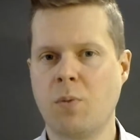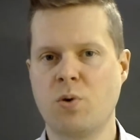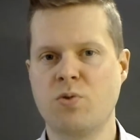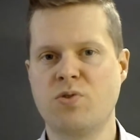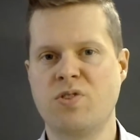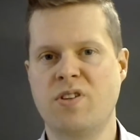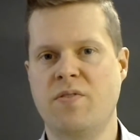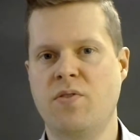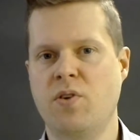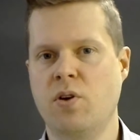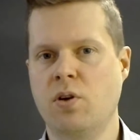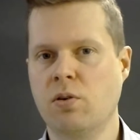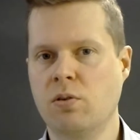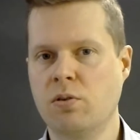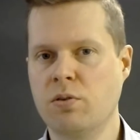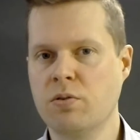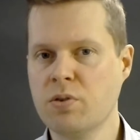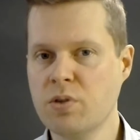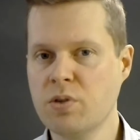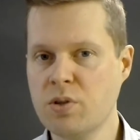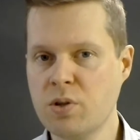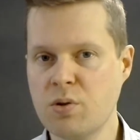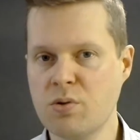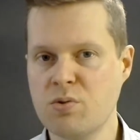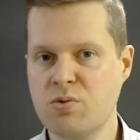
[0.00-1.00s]
difficult
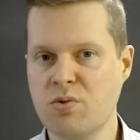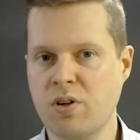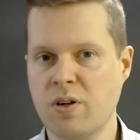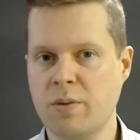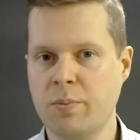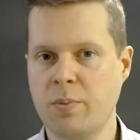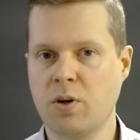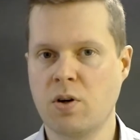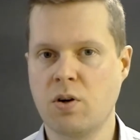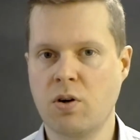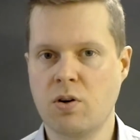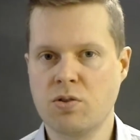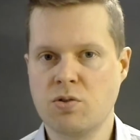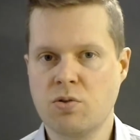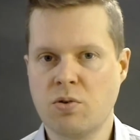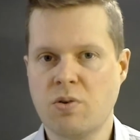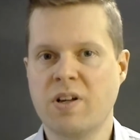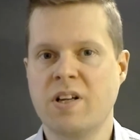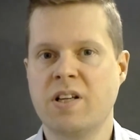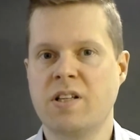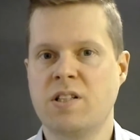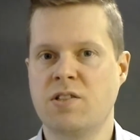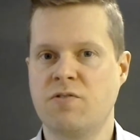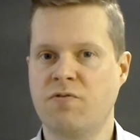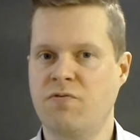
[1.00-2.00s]
usually because
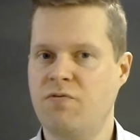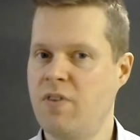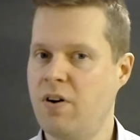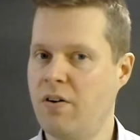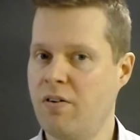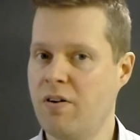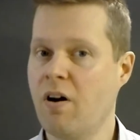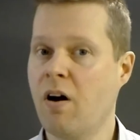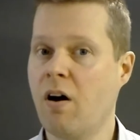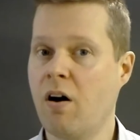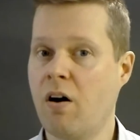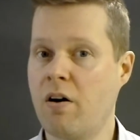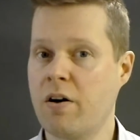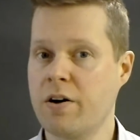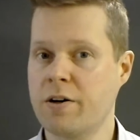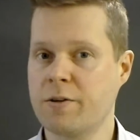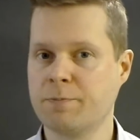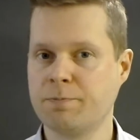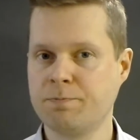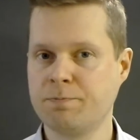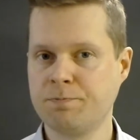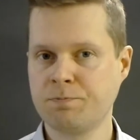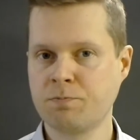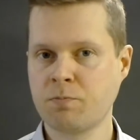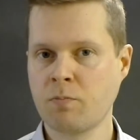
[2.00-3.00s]
it's very hard.
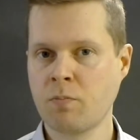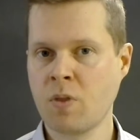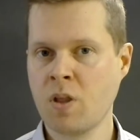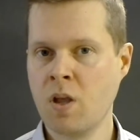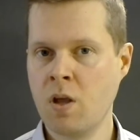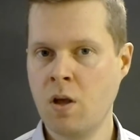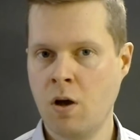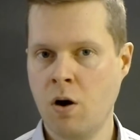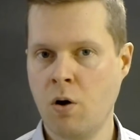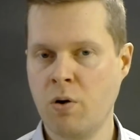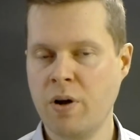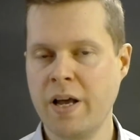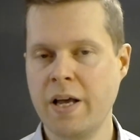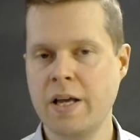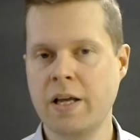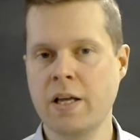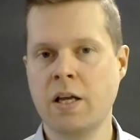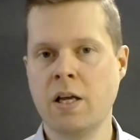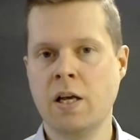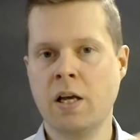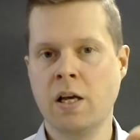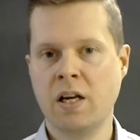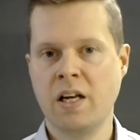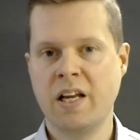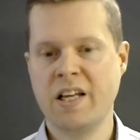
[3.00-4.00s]
Okay,
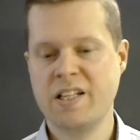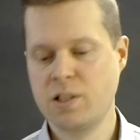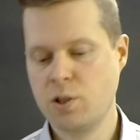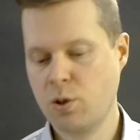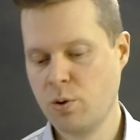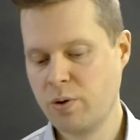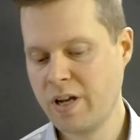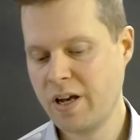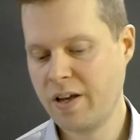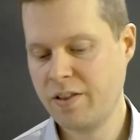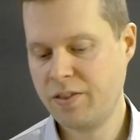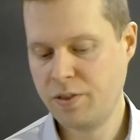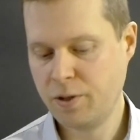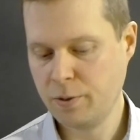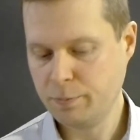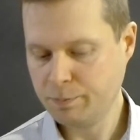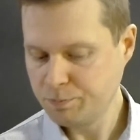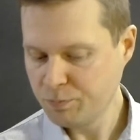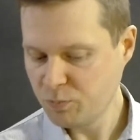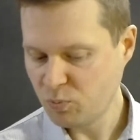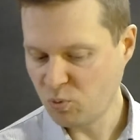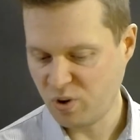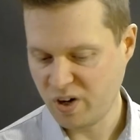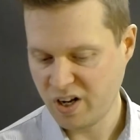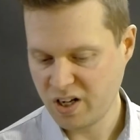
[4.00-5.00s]
let's look at the
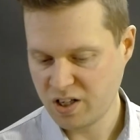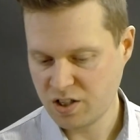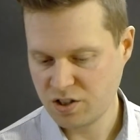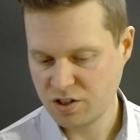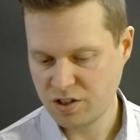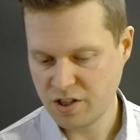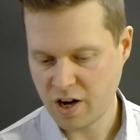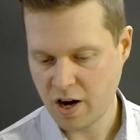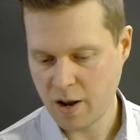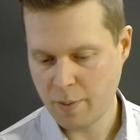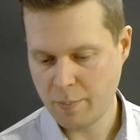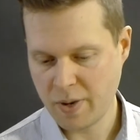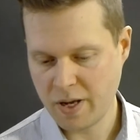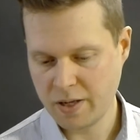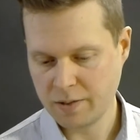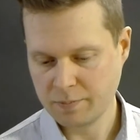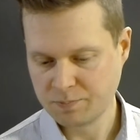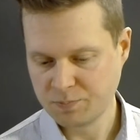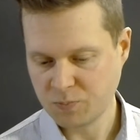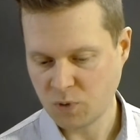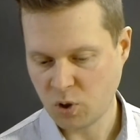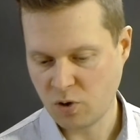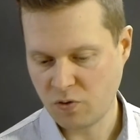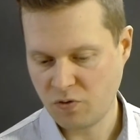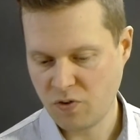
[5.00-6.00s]
predictions that I made
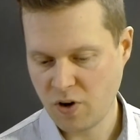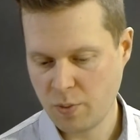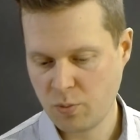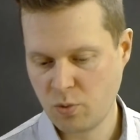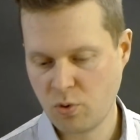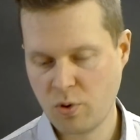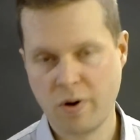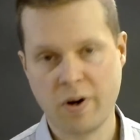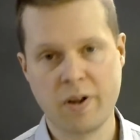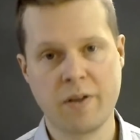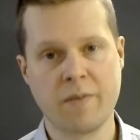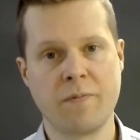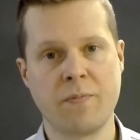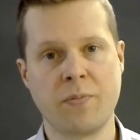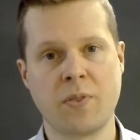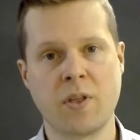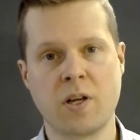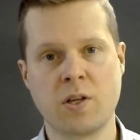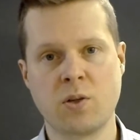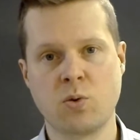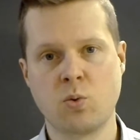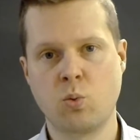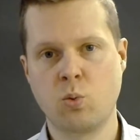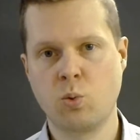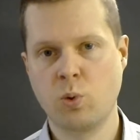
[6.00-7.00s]
on February
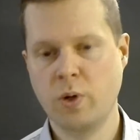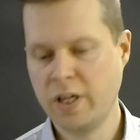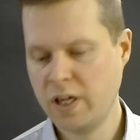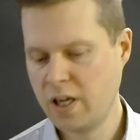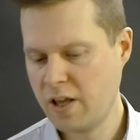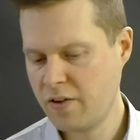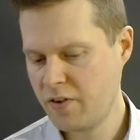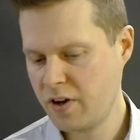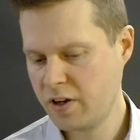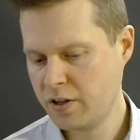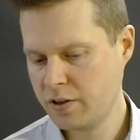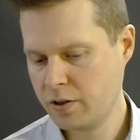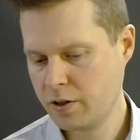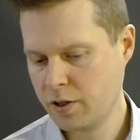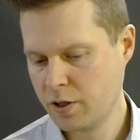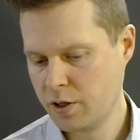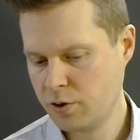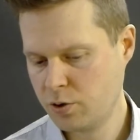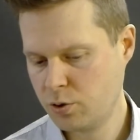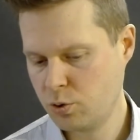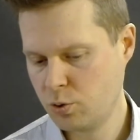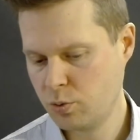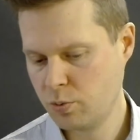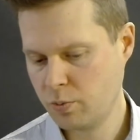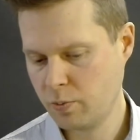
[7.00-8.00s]
11th
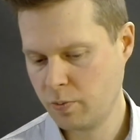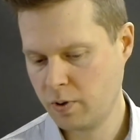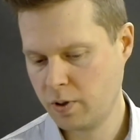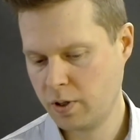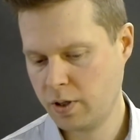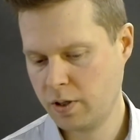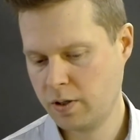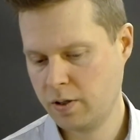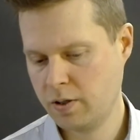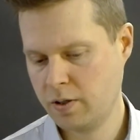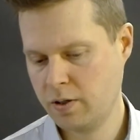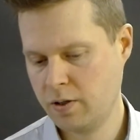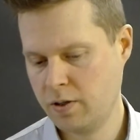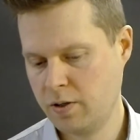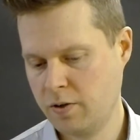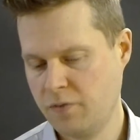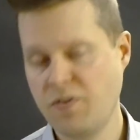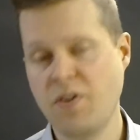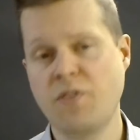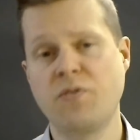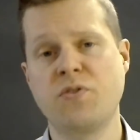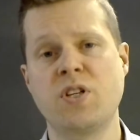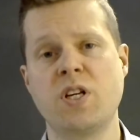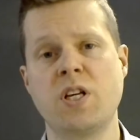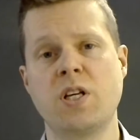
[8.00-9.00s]
to
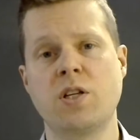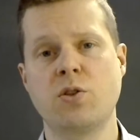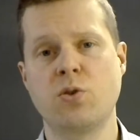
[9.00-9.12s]
15,